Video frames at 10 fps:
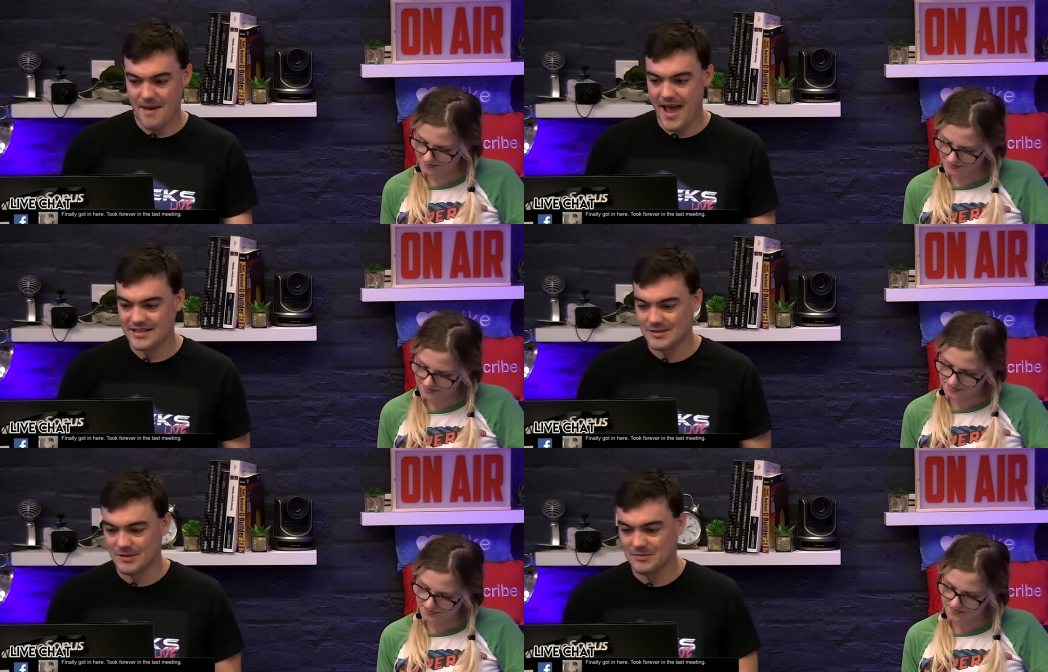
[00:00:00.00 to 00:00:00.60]

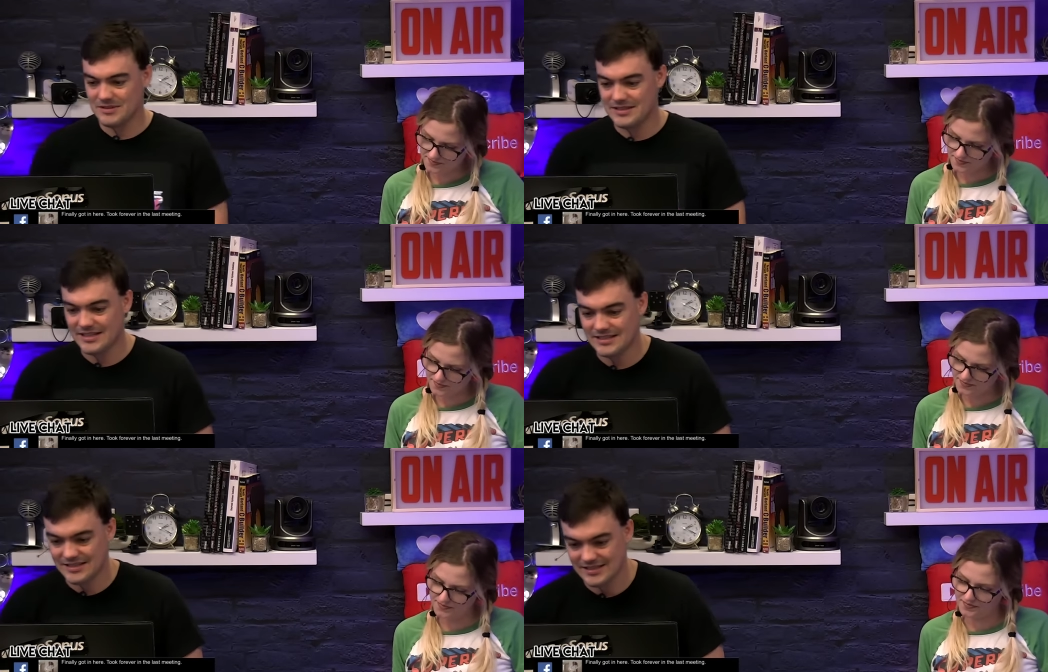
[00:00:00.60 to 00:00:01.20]
Speaker 1: maximum
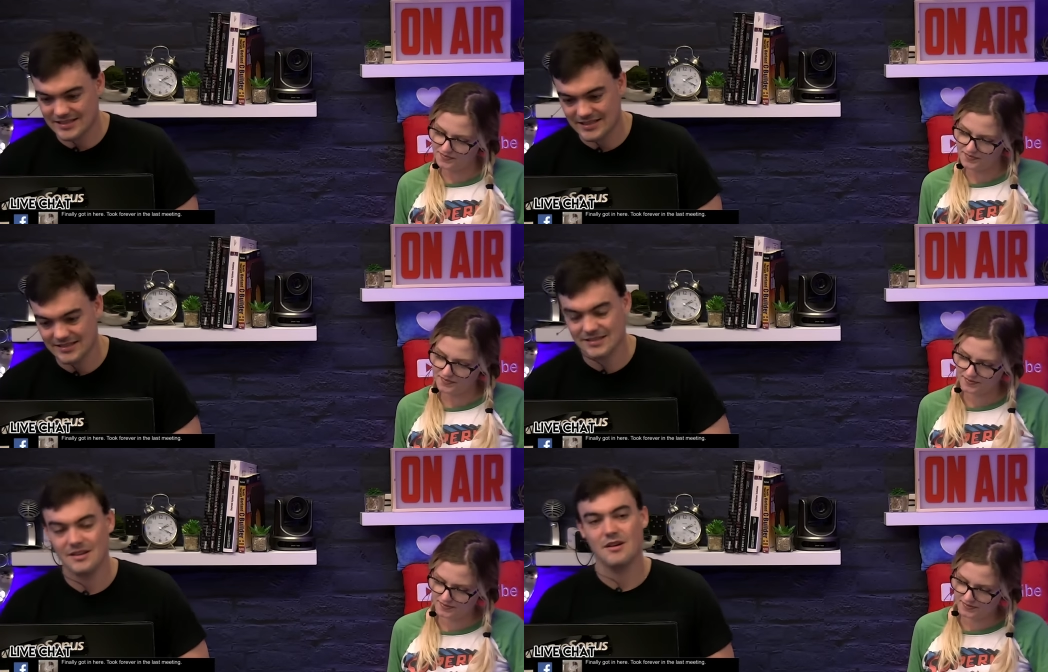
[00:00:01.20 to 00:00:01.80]

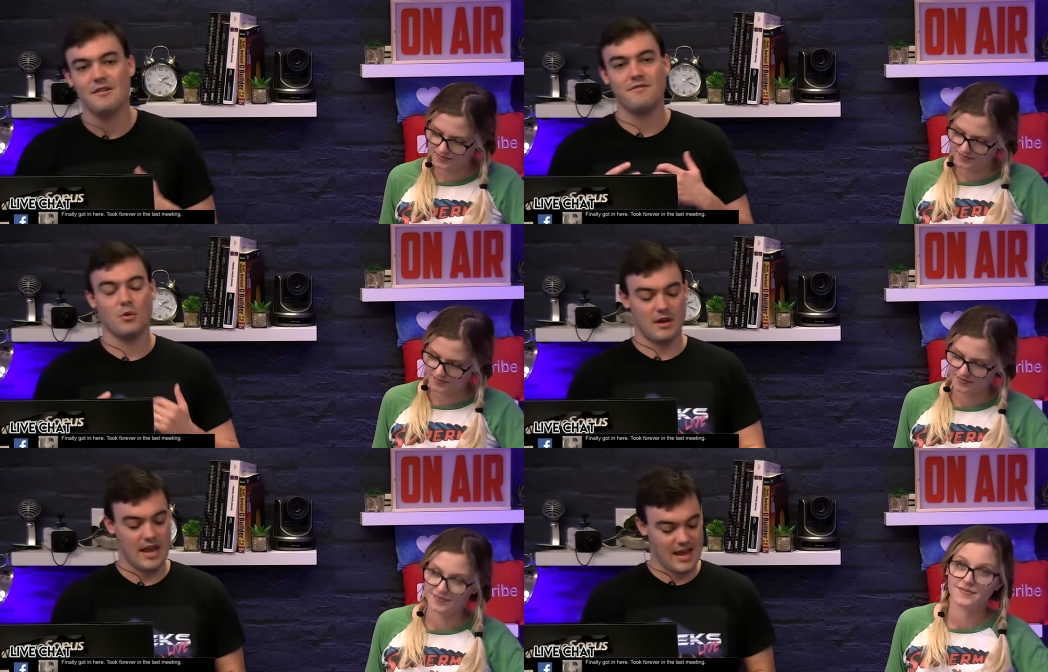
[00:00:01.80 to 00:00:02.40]
distances
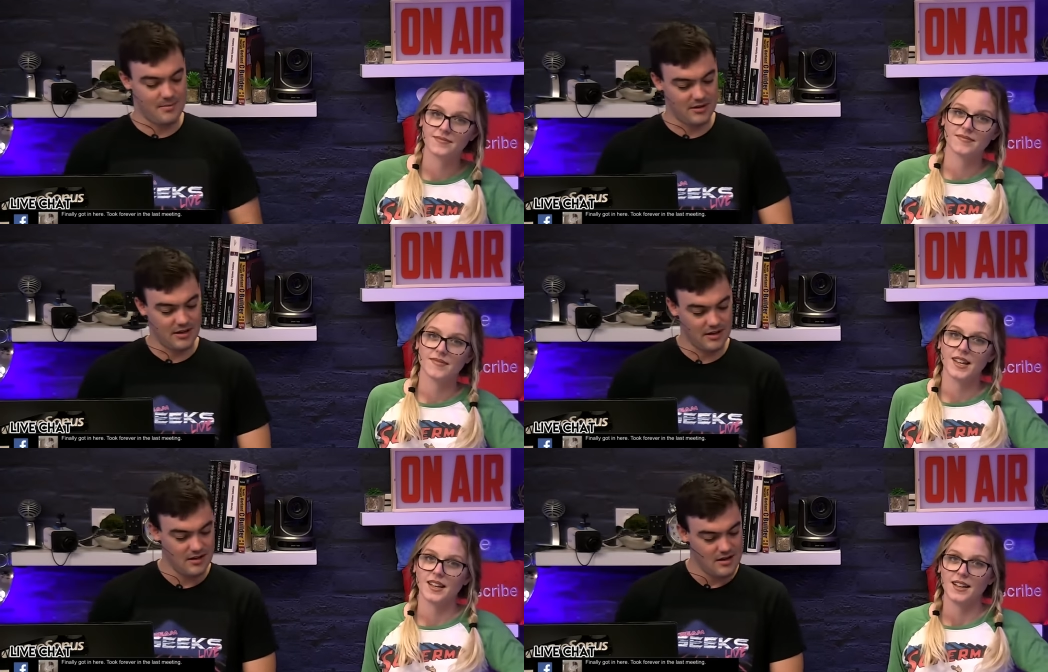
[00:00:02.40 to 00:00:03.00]
for
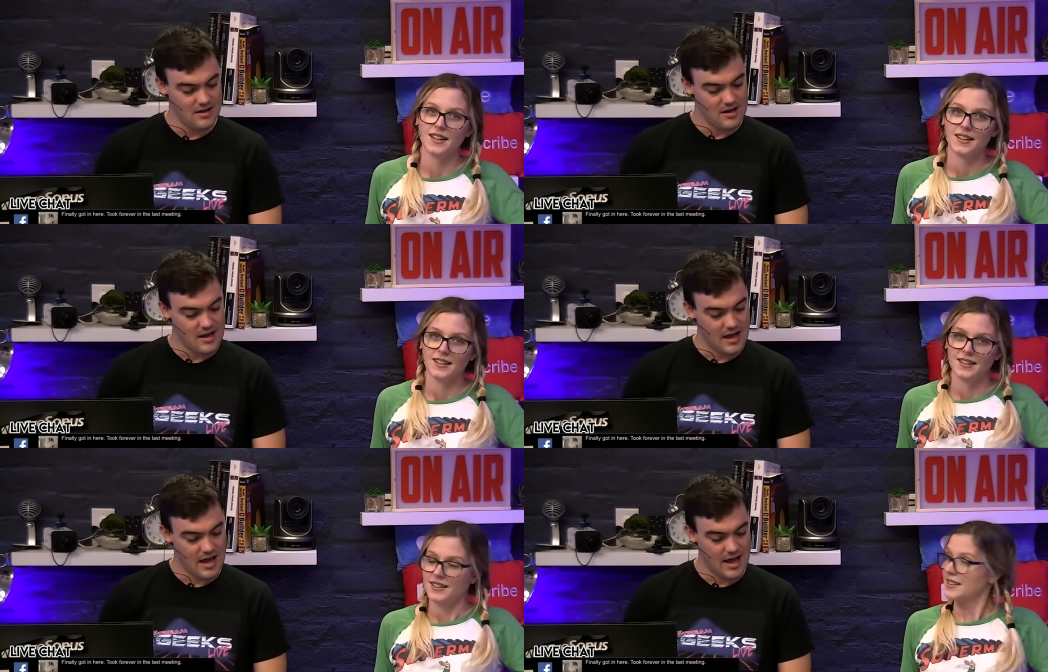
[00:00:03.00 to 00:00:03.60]
cabling.
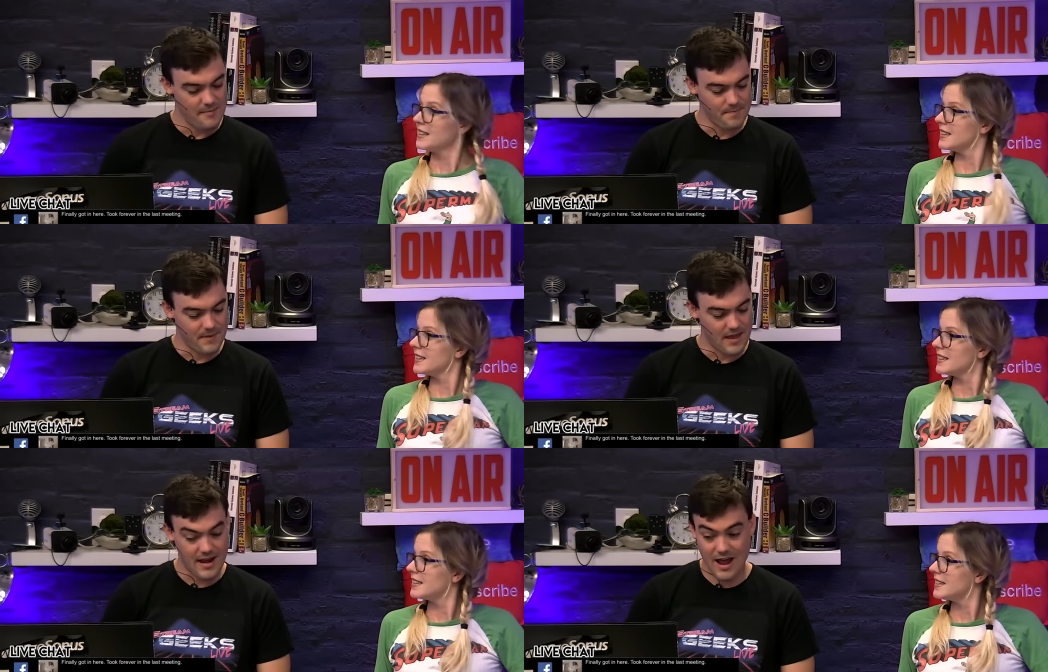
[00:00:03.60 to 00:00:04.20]
Um,
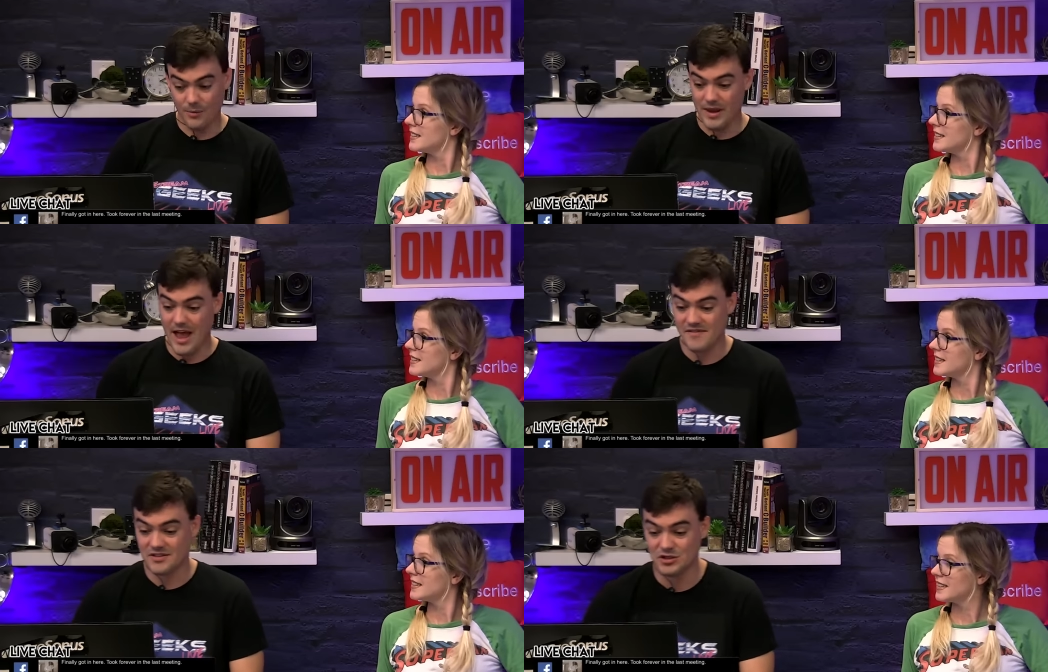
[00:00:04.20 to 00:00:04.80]
and now we have a